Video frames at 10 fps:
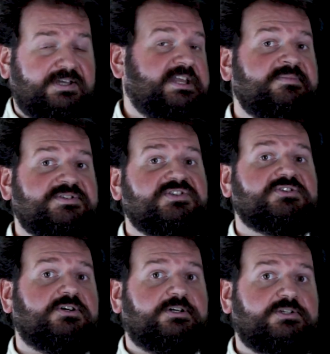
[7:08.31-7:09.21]
Nemesis
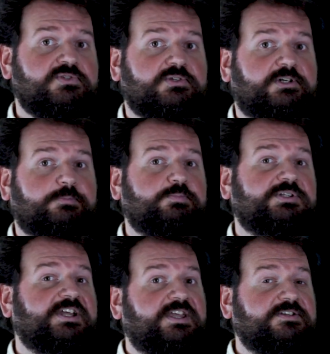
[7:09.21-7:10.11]
cards are
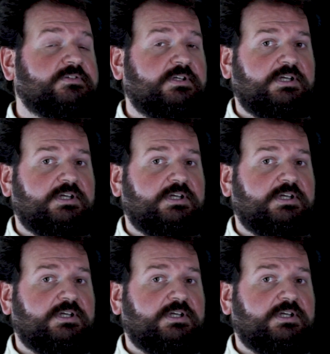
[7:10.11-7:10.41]
played